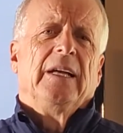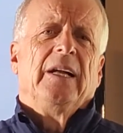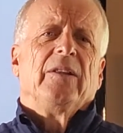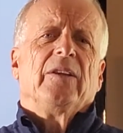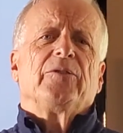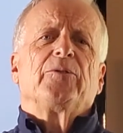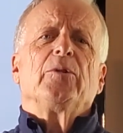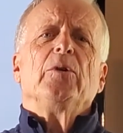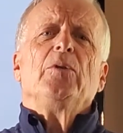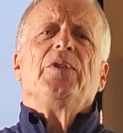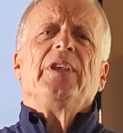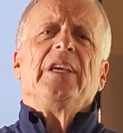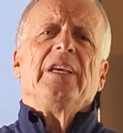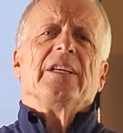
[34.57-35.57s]
The
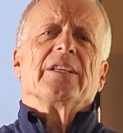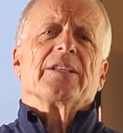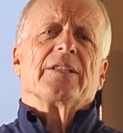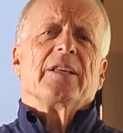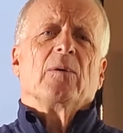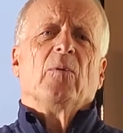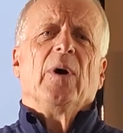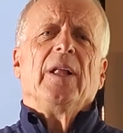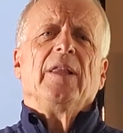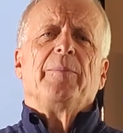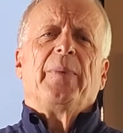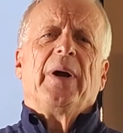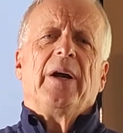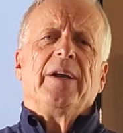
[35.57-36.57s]
truth is that while the
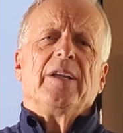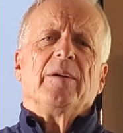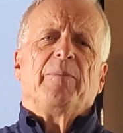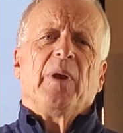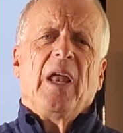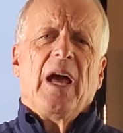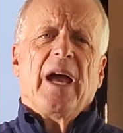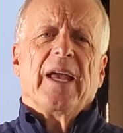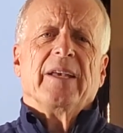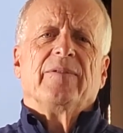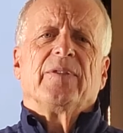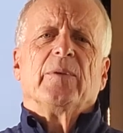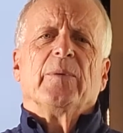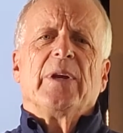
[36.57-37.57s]
party applied
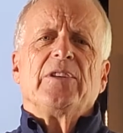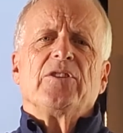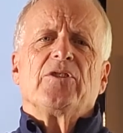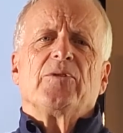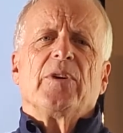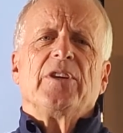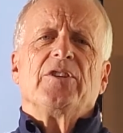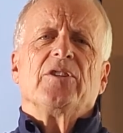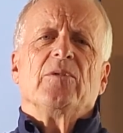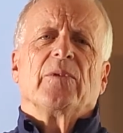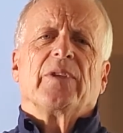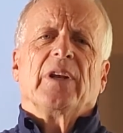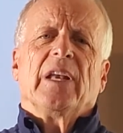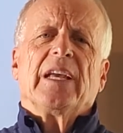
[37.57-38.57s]
for registration
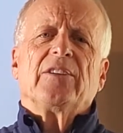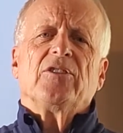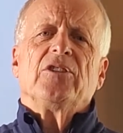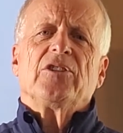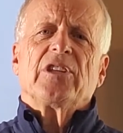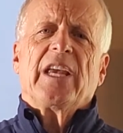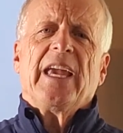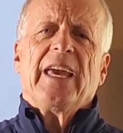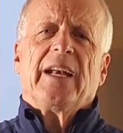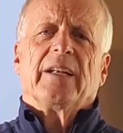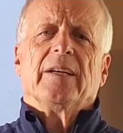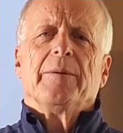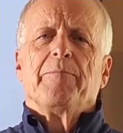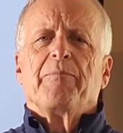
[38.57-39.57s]
with Elections
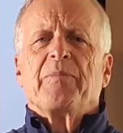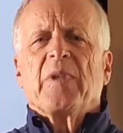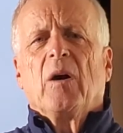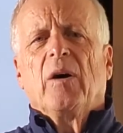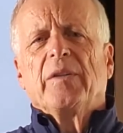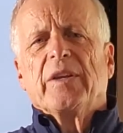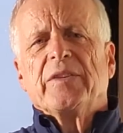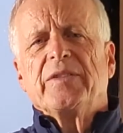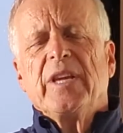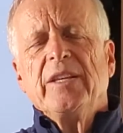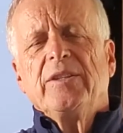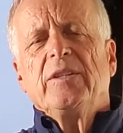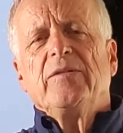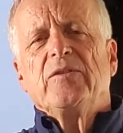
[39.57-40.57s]
Canada on the
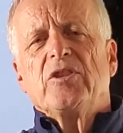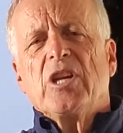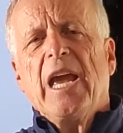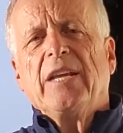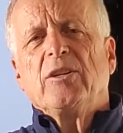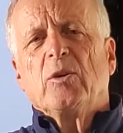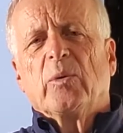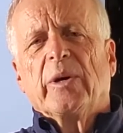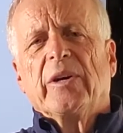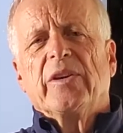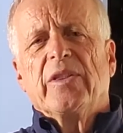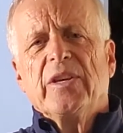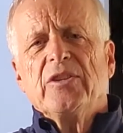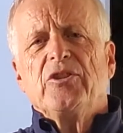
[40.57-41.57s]
10th of January
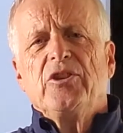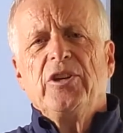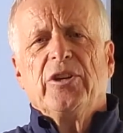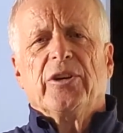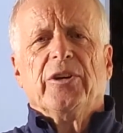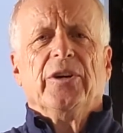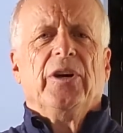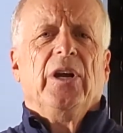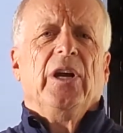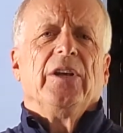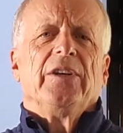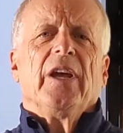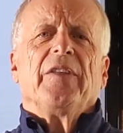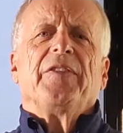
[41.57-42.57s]
this year,
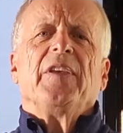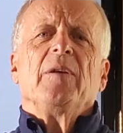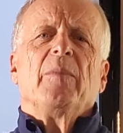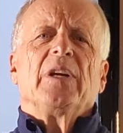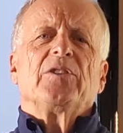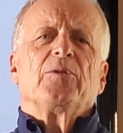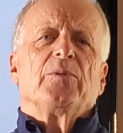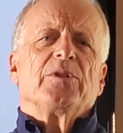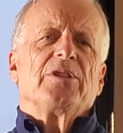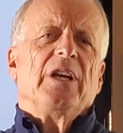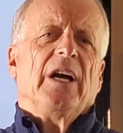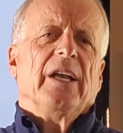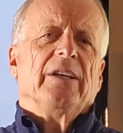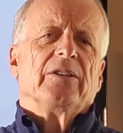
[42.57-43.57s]
nothing much was
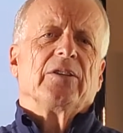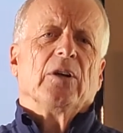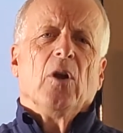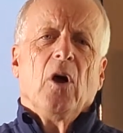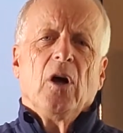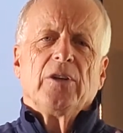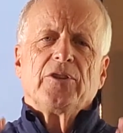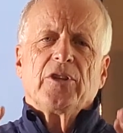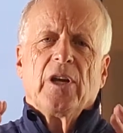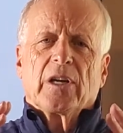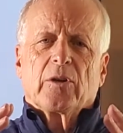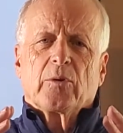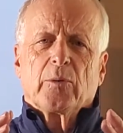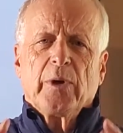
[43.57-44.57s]
done to launch a
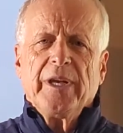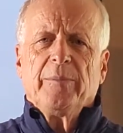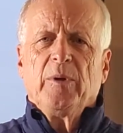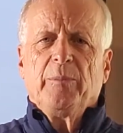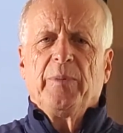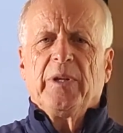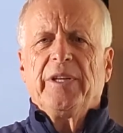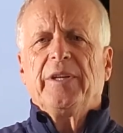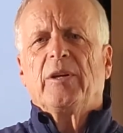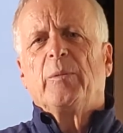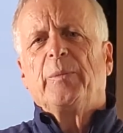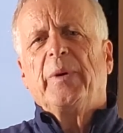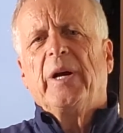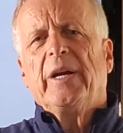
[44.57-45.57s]
credible political
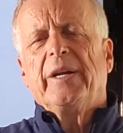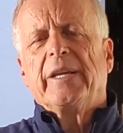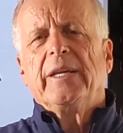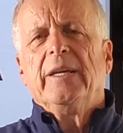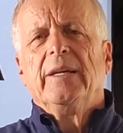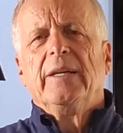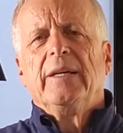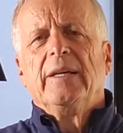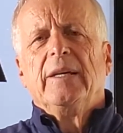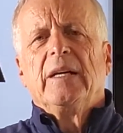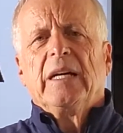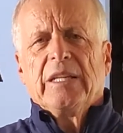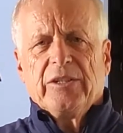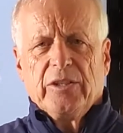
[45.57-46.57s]
party
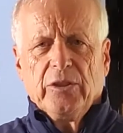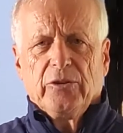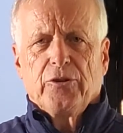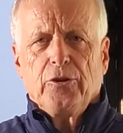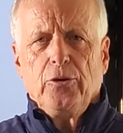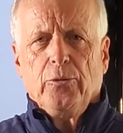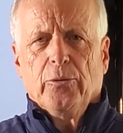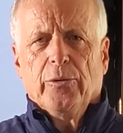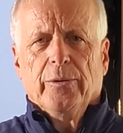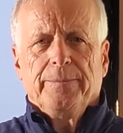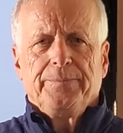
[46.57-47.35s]
until June.